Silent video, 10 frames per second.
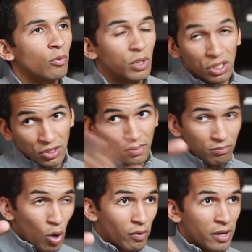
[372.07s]
which is
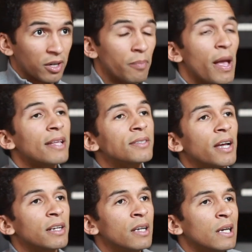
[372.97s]
over on our companion
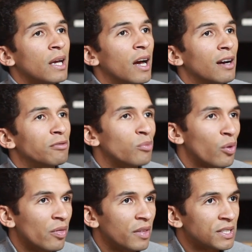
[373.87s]
site,
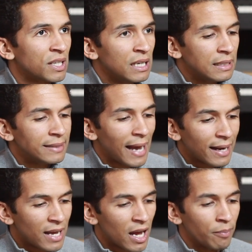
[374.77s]

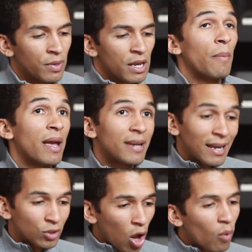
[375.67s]
formorethanthis.com. And
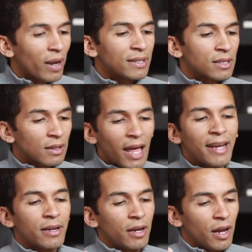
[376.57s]
as always,
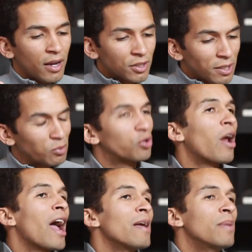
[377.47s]
like,
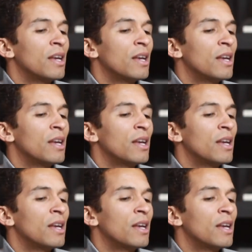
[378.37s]
subscribe,